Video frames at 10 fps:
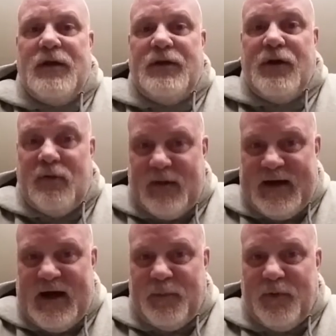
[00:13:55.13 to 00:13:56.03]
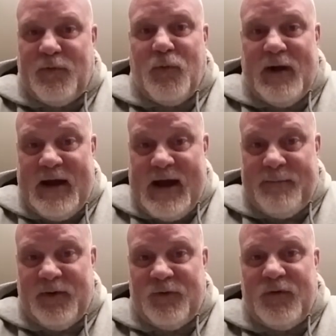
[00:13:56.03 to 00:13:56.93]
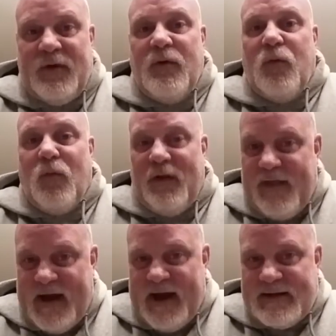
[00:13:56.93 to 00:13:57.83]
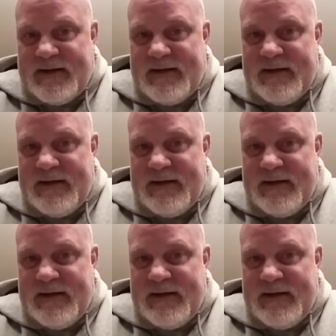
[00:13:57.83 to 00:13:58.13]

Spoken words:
You're accountable for what happens with that.